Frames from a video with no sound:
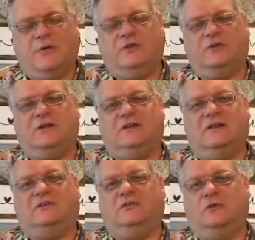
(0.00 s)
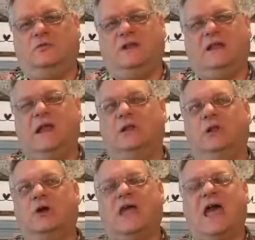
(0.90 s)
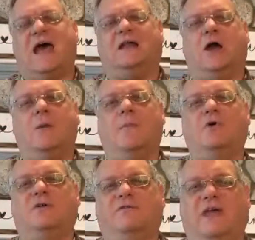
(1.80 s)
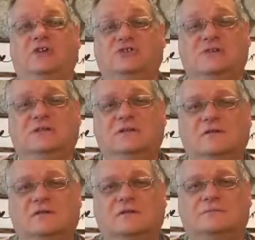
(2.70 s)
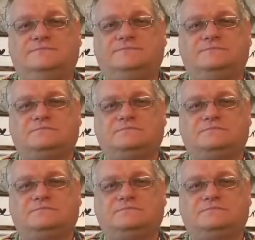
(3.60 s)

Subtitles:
an opportunity to really look at our motivations